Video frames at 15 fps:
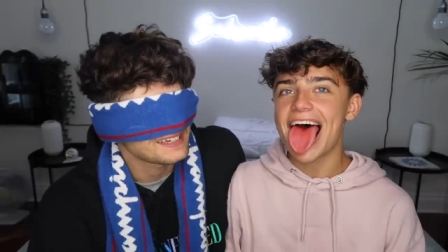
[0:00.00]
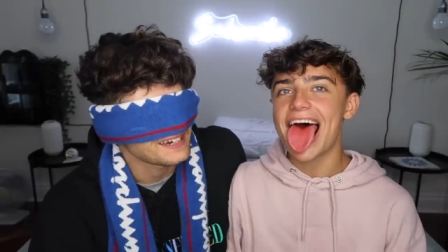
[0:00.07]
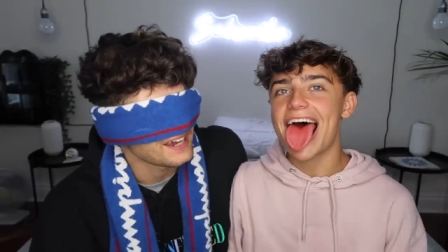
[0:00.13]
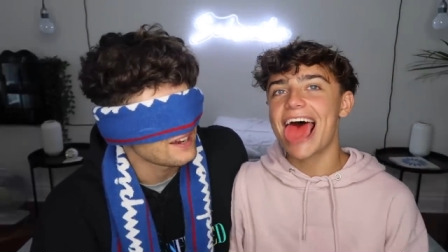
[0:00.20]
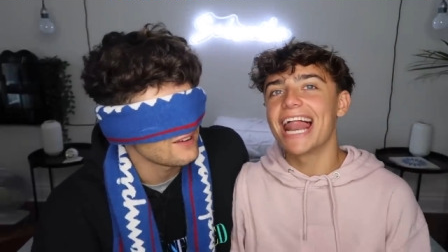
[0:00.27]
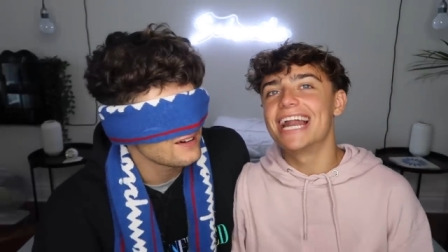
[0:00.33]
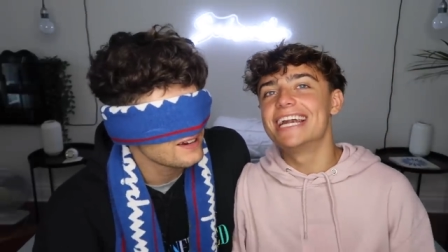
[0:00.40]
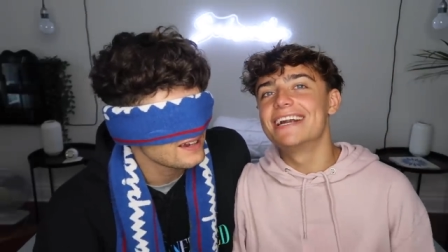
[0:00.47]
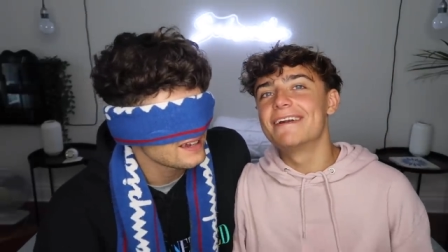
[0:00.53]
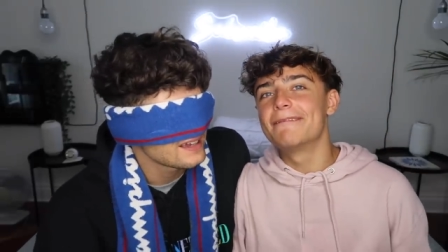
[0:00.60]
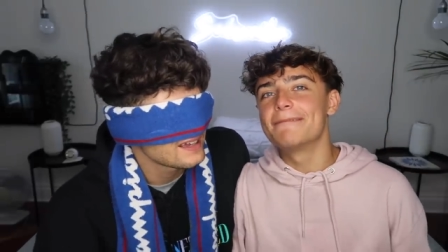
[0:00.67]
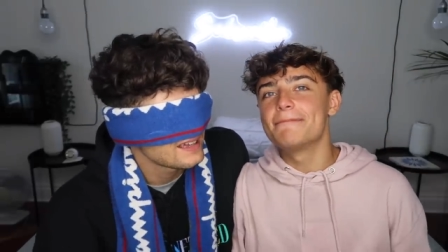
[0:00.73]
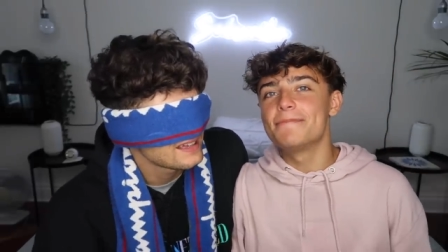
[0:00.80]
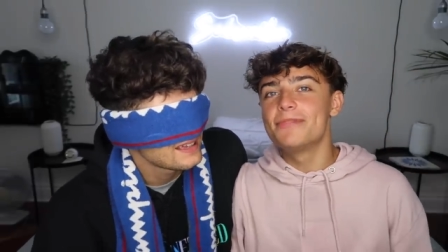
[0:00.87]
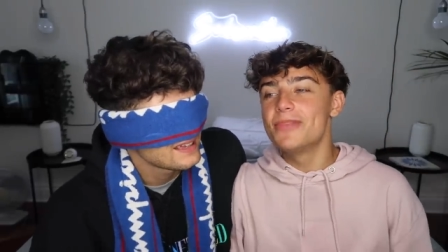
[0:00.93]
Can I look?
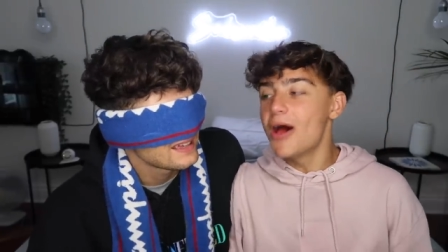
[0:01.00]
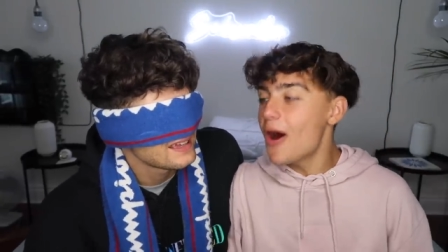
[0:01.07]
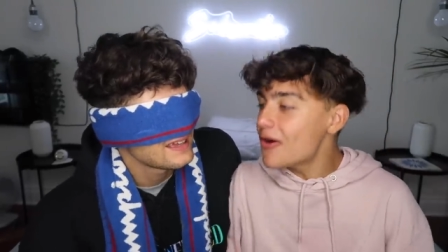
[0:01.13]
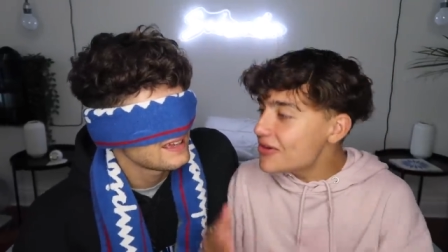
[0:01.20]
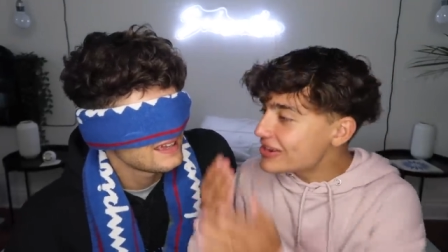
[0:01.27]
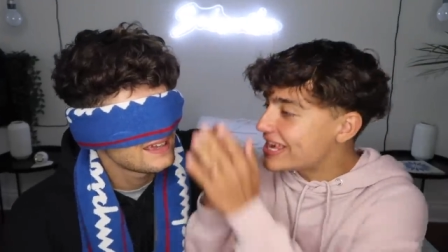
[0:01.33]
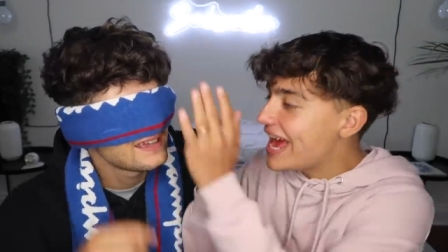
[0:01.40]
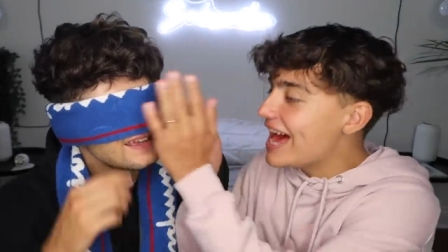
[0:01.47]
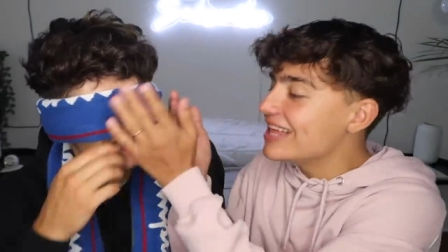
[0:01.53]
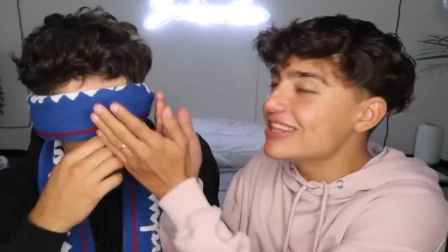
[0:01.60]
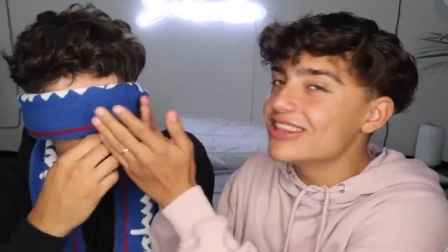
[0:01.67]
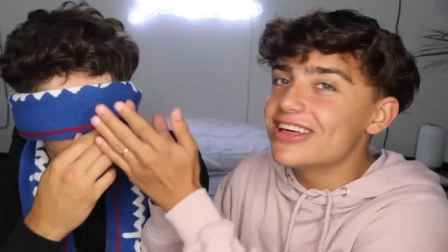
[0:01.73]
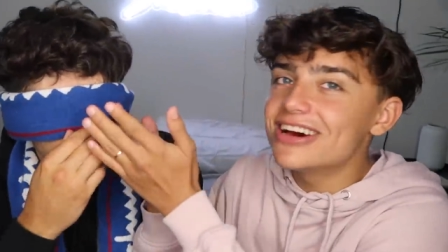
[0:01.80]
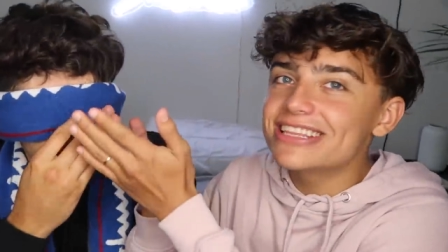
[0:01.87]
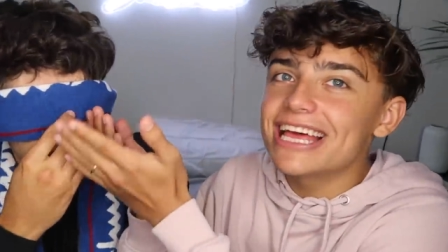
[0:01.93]
No, you
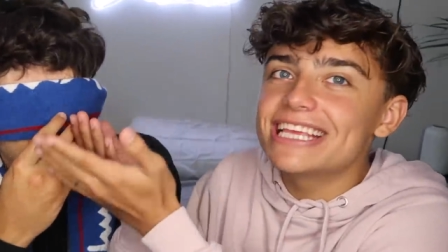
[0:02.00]
can't look.